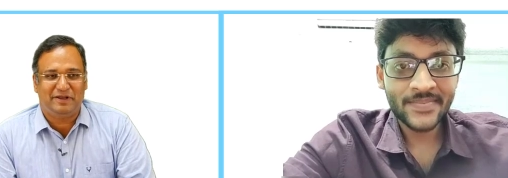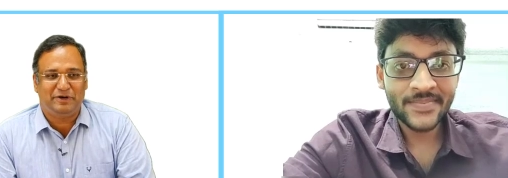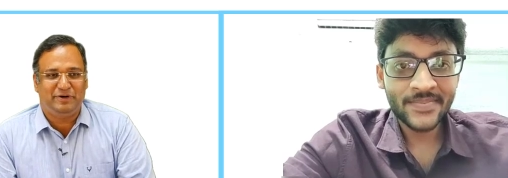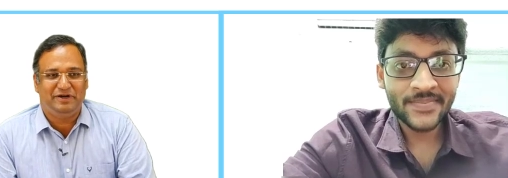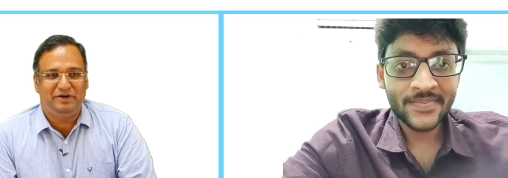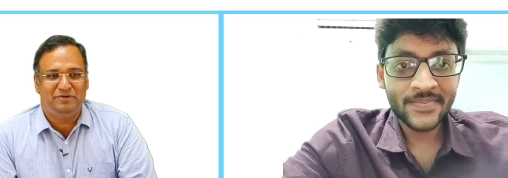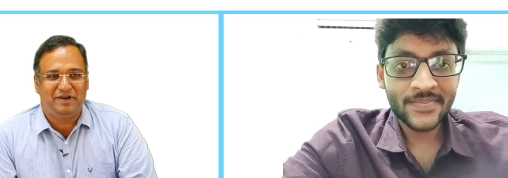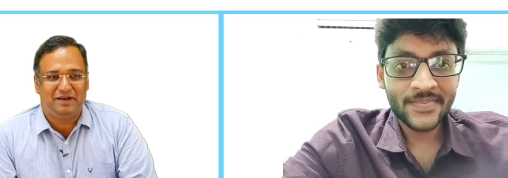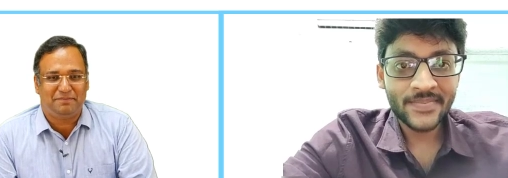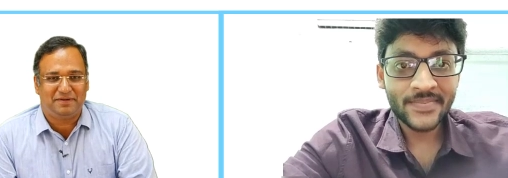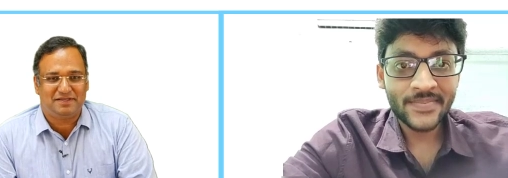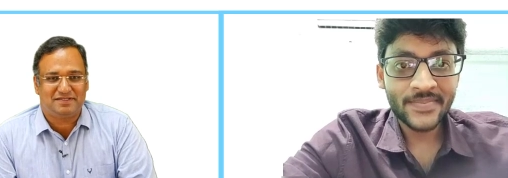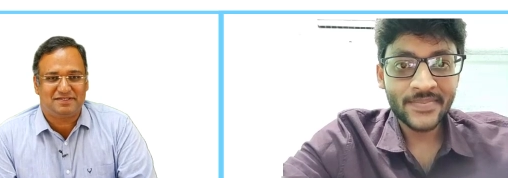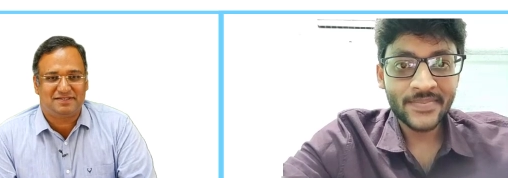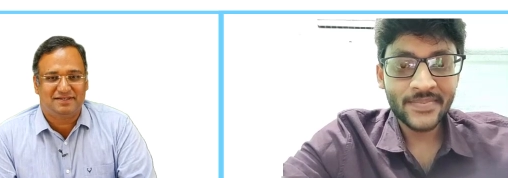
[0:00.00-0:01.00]
Speaker 1: where you did your
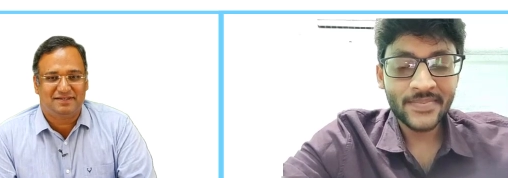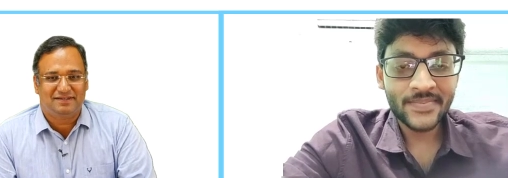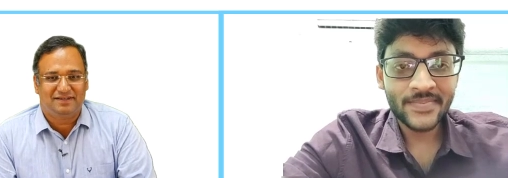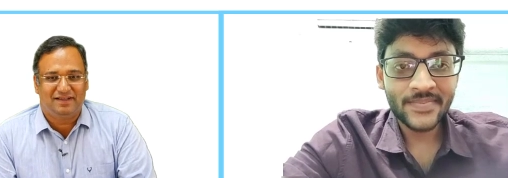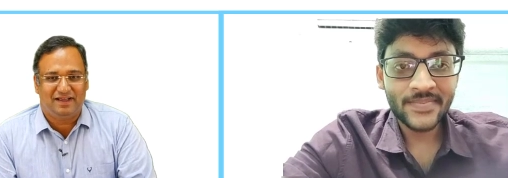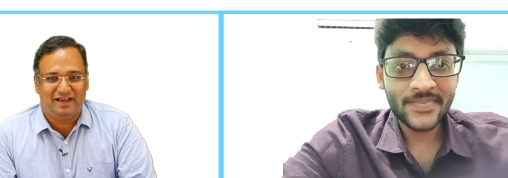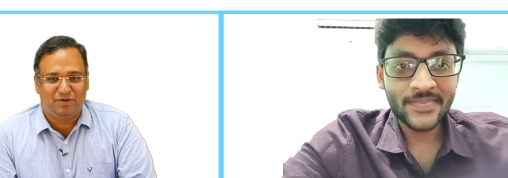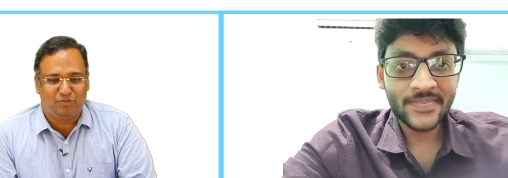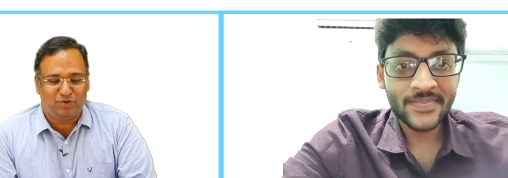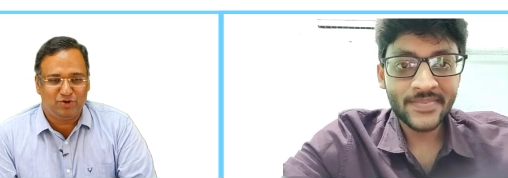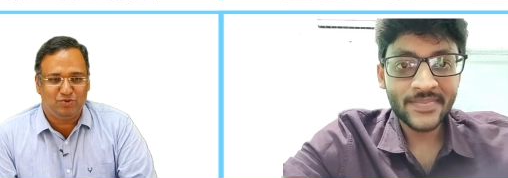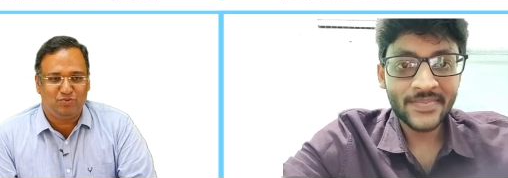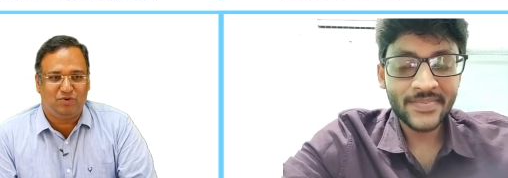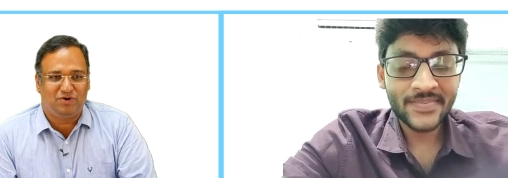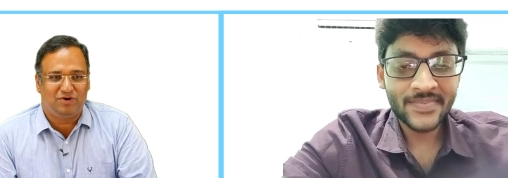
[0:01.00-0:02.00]
MS, and why
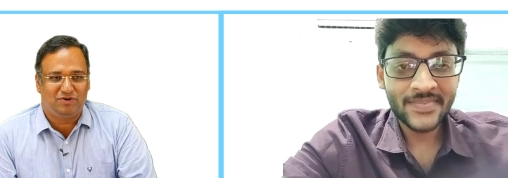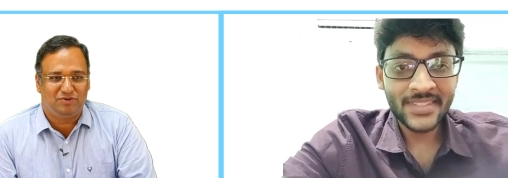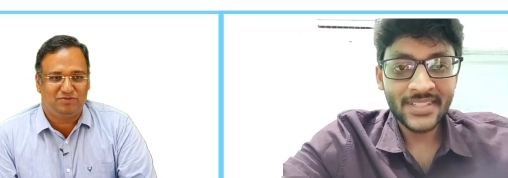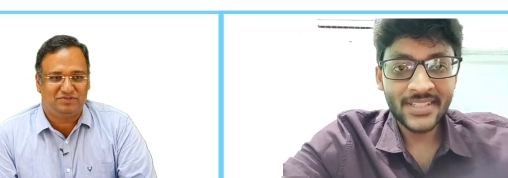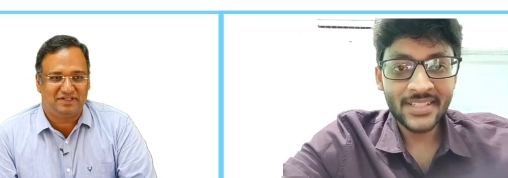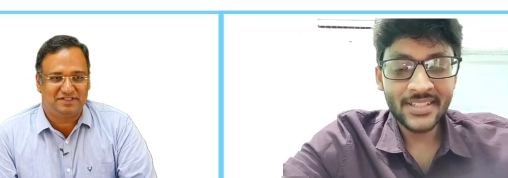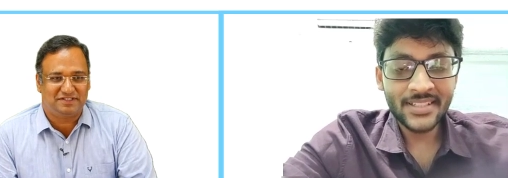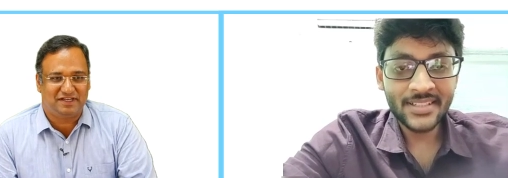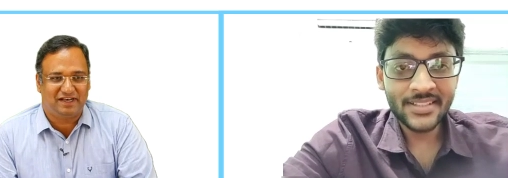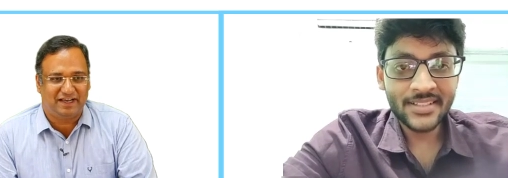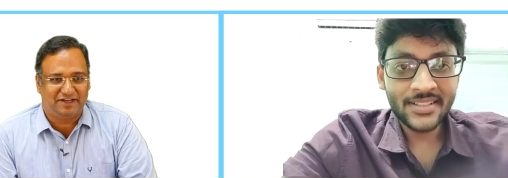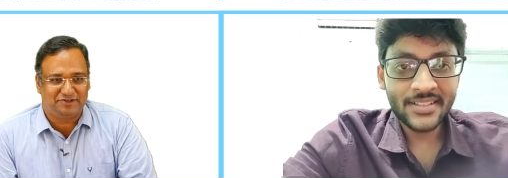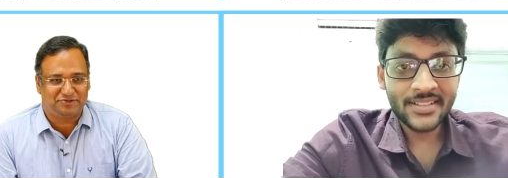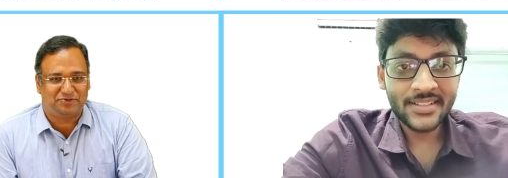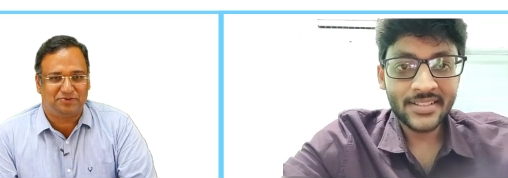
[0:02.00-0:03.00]
you want to do surgical
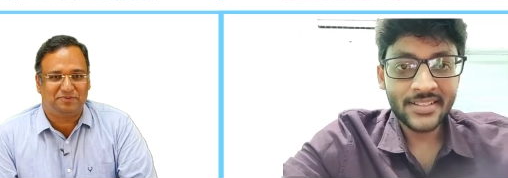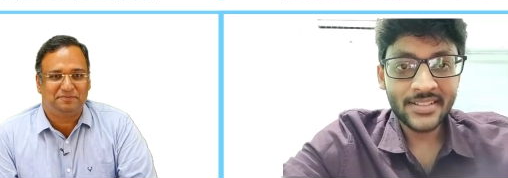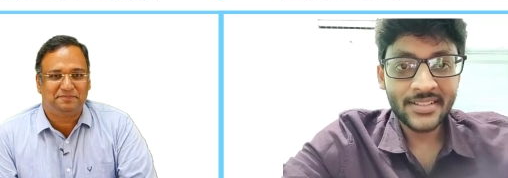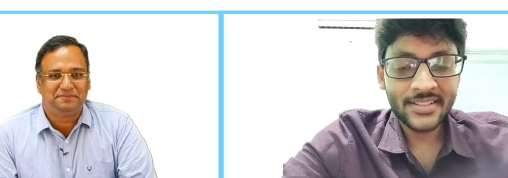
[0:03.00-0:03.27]
gastro.